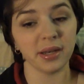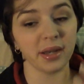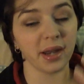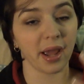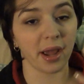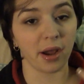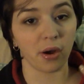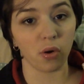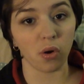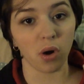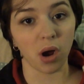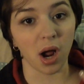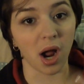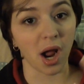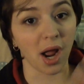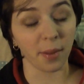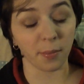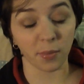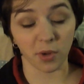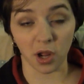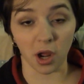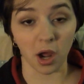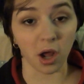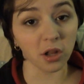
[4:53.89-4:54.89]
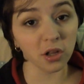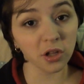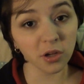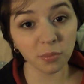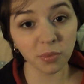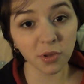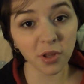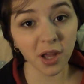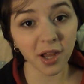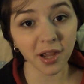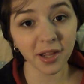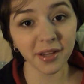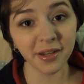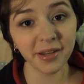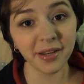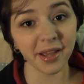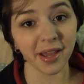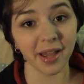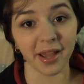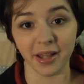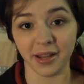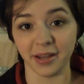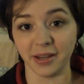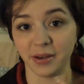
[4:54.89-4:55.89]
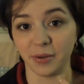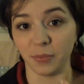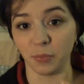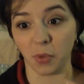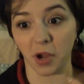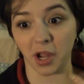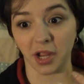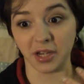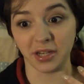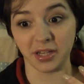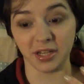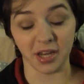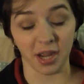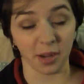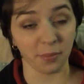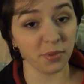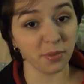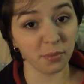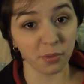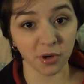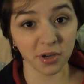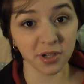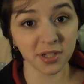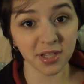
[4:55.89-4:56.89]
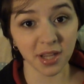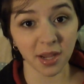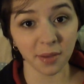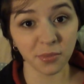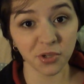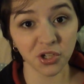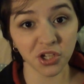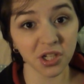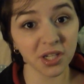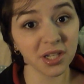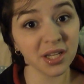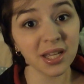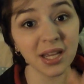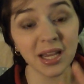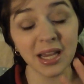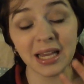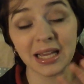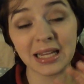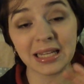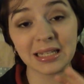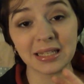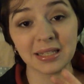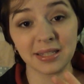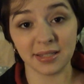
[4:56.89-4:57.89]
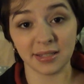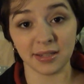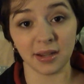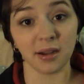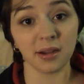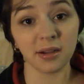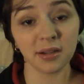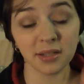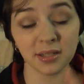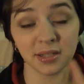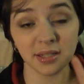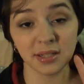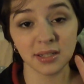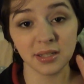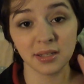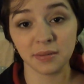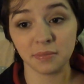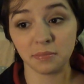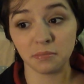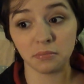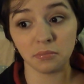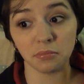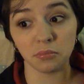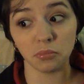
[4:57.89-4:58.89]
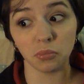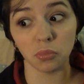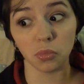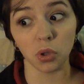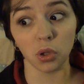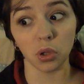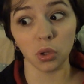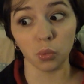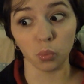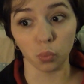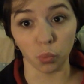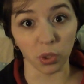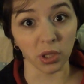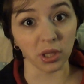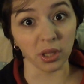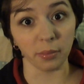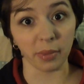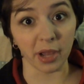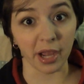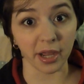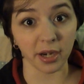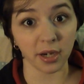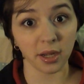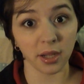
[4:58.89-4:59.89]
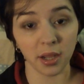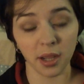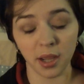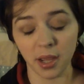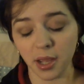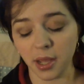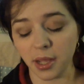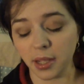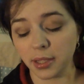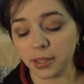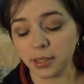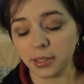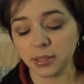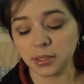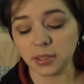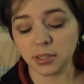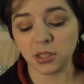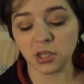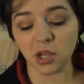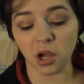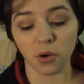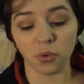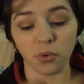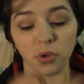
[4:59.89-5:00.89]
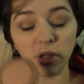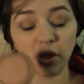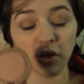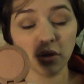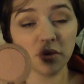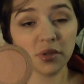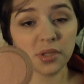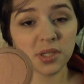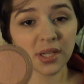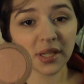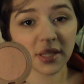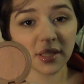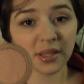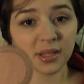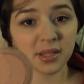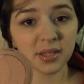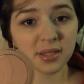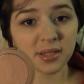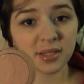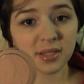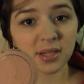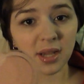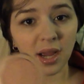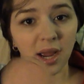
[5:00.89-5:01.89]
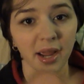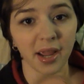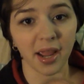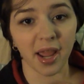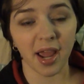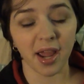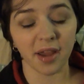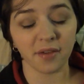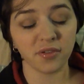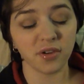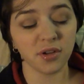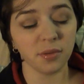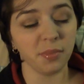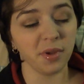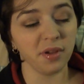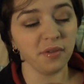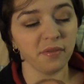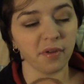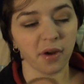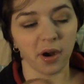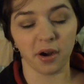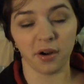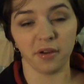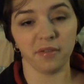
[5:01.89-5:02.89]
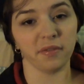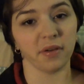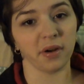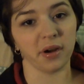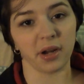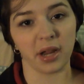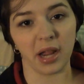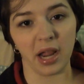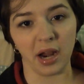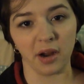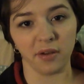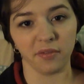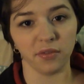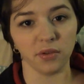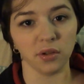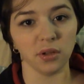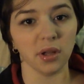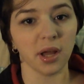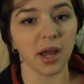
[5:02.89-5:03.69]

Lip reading: Now, I'm colorblind and my depth perception sucks really bad. So using this, I have to be very, very careful.